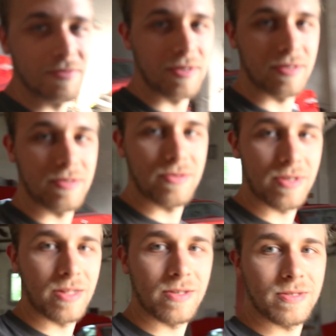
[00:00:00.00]
well, you
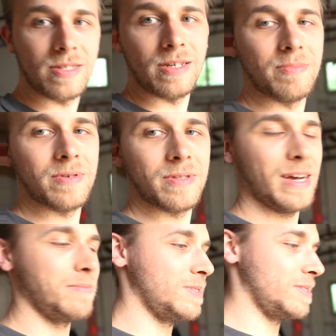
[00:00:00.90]
cannot see, but
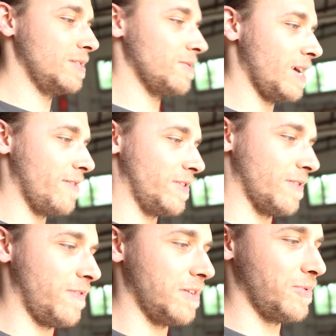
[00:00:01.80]
I'm still
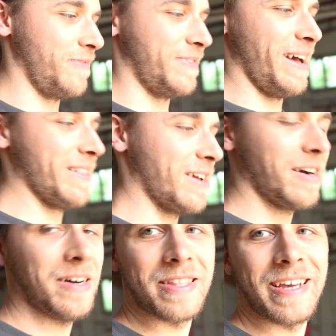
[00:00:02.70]
having fun with that,
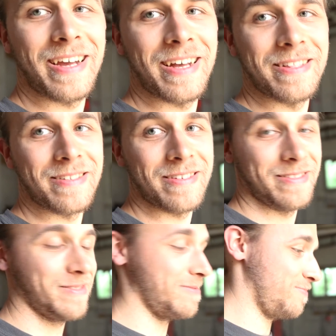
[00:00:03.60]
cutting
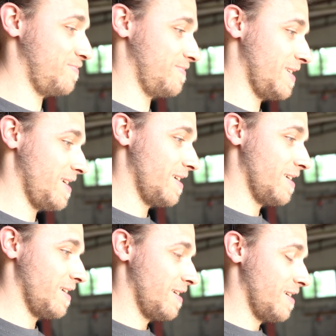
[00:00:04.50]
and
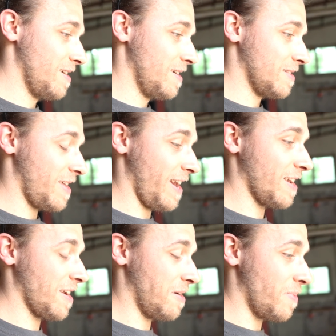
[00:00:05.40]

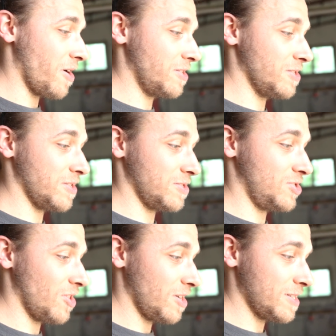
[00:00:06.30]
taking apart the
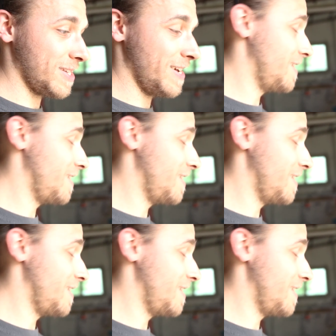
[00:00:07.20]
jaws,